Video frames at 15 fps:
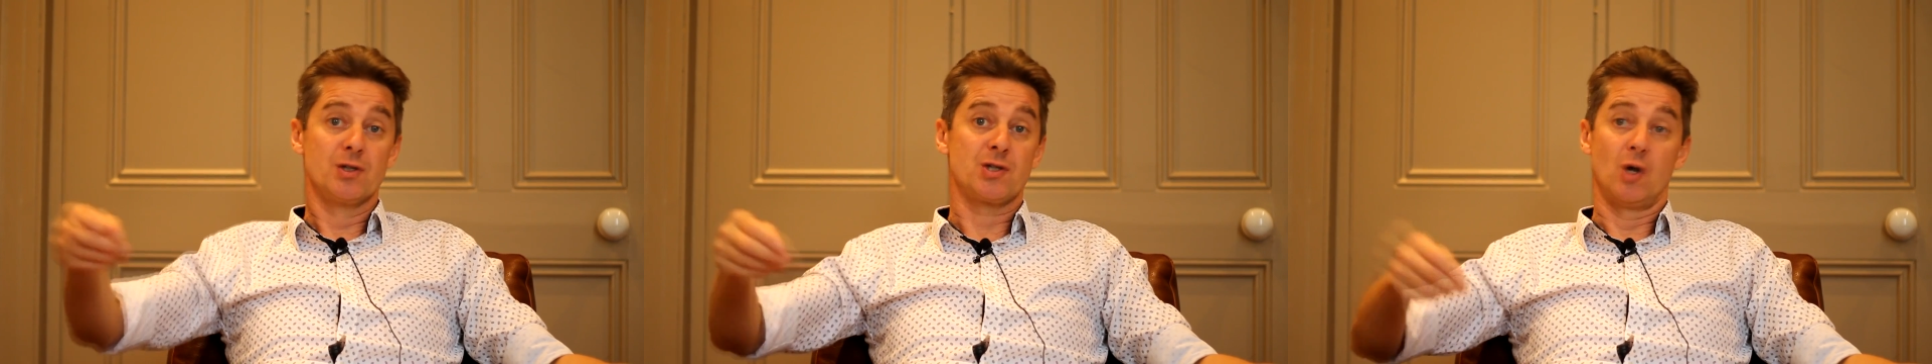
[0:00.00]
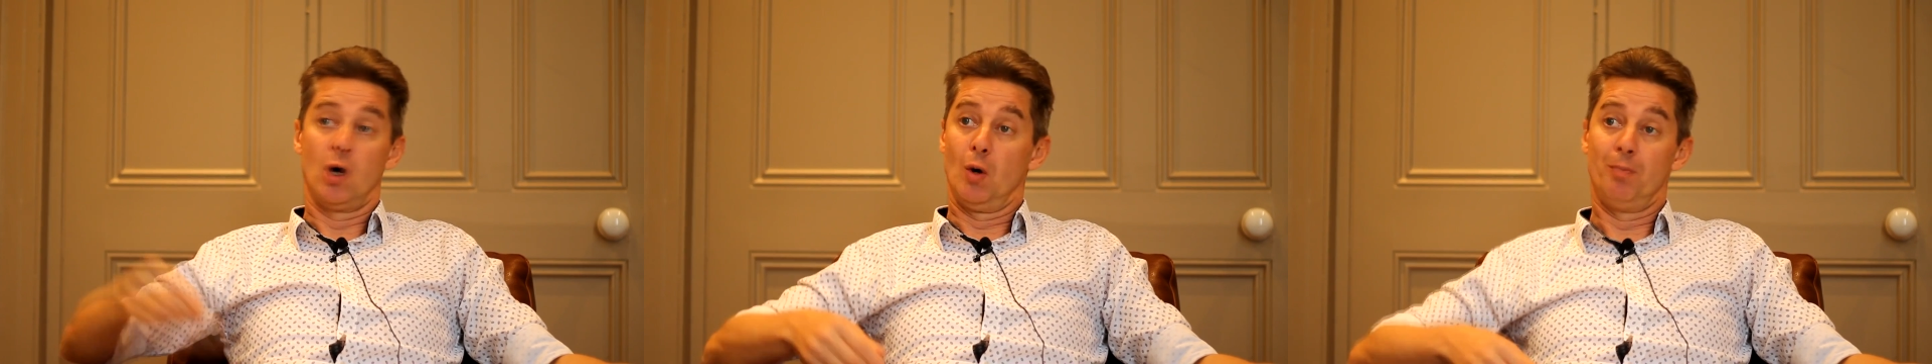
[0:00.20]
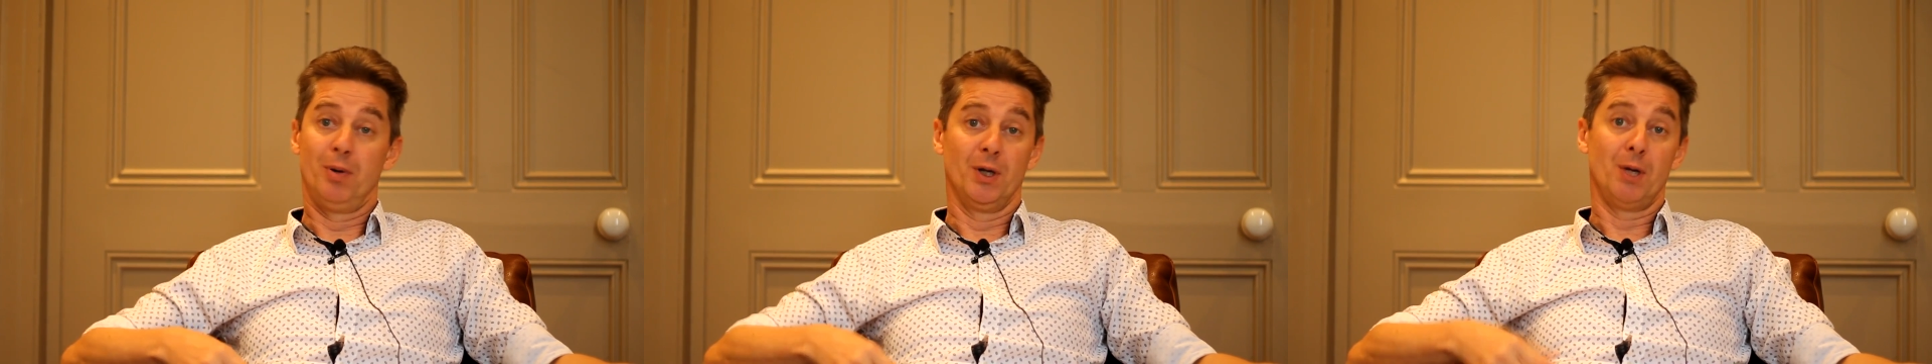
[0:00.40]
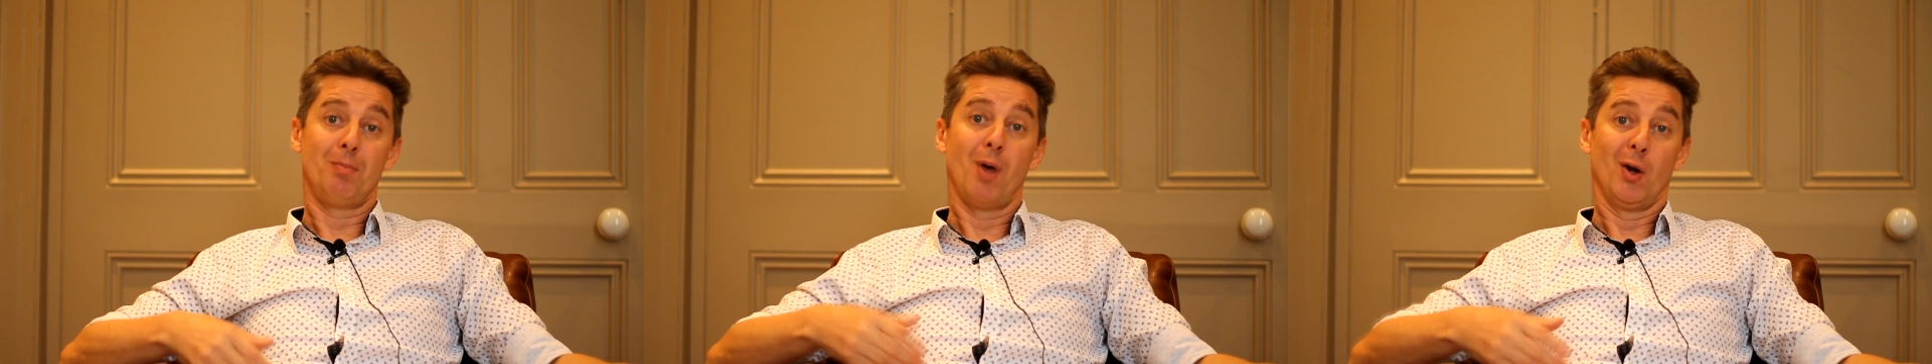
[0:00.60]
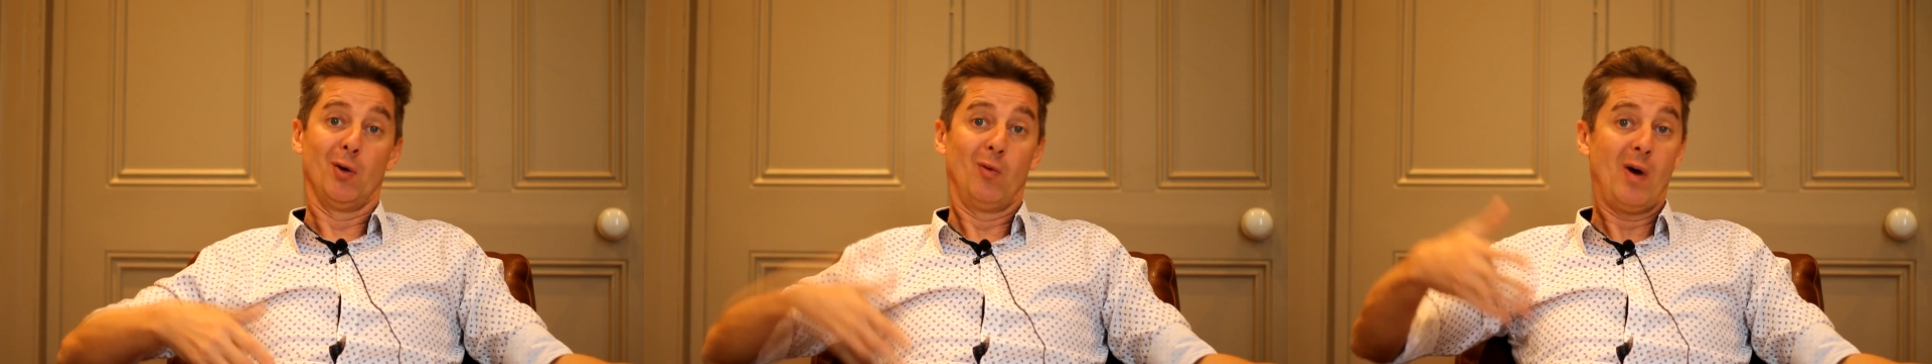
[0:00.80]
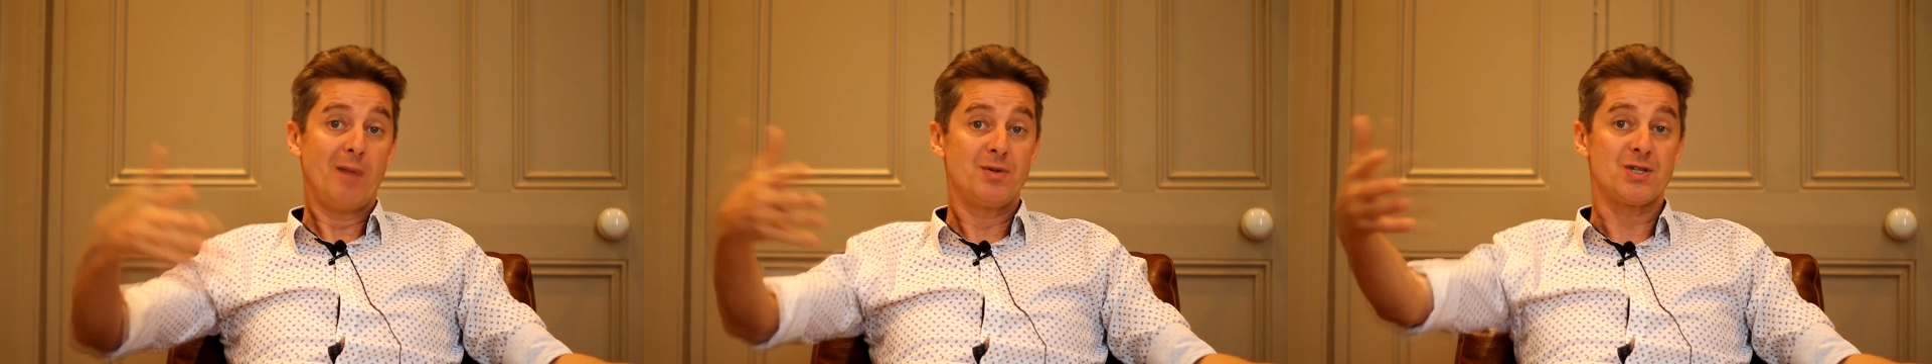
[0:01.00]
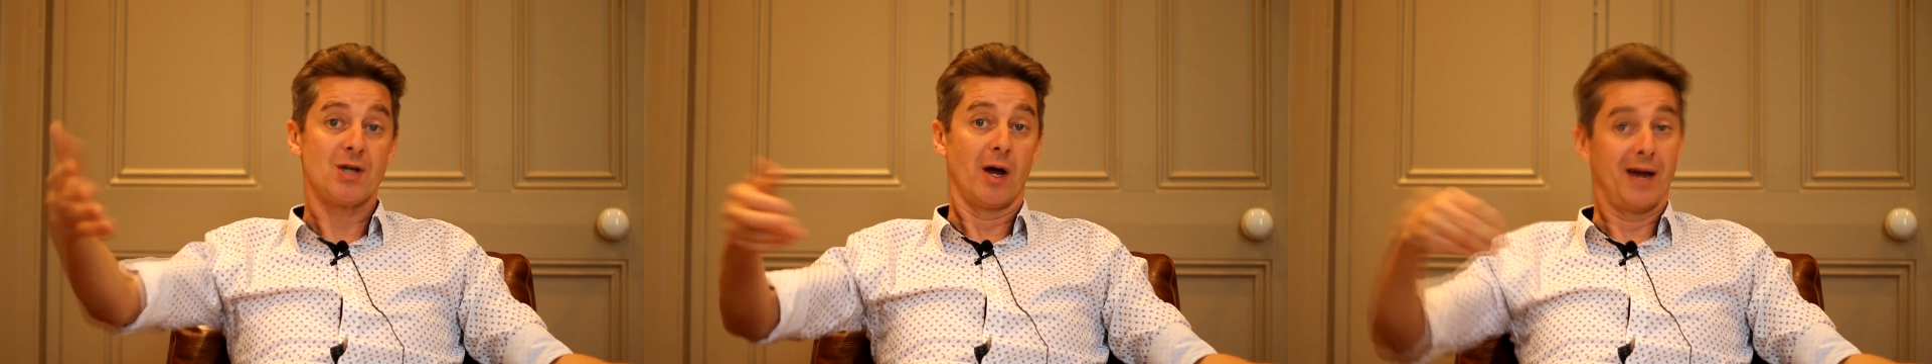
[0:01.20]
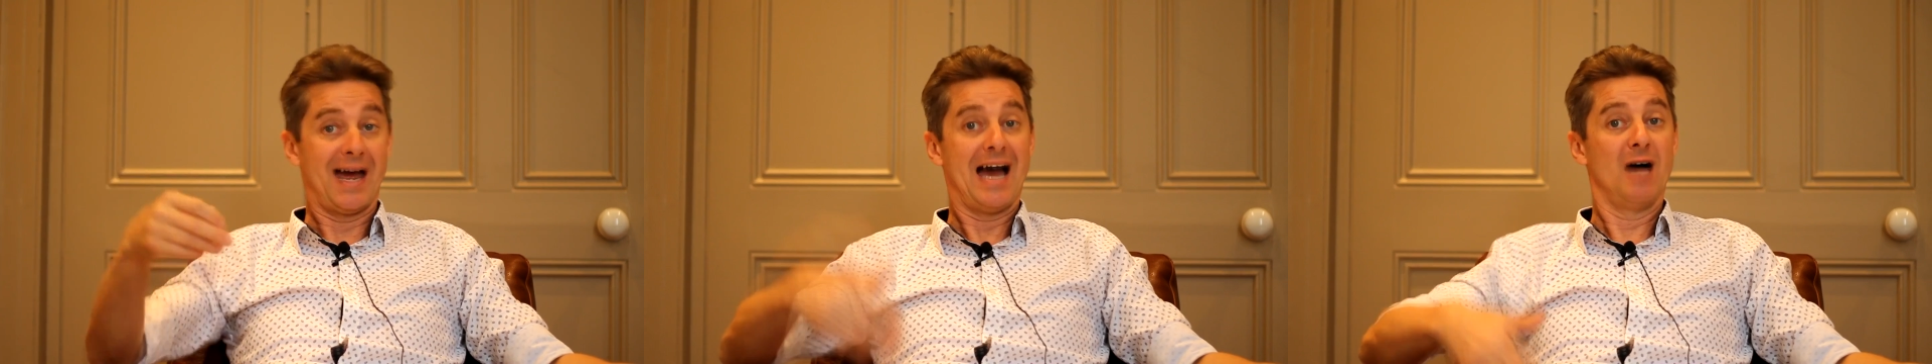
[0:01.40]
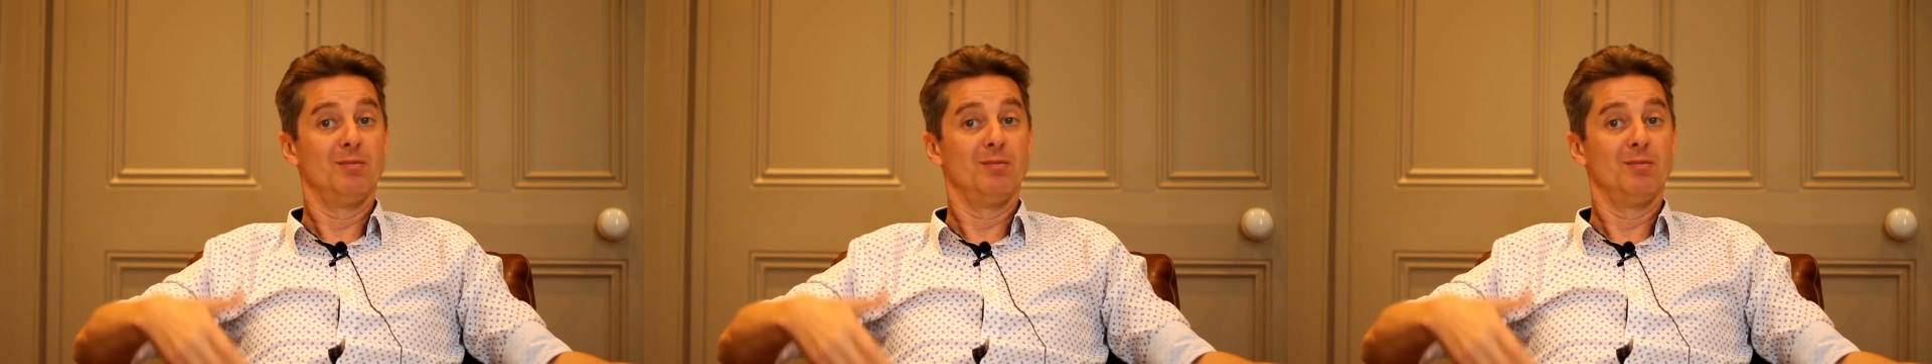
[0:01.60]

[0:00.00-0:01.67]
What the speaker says: or put up on a website how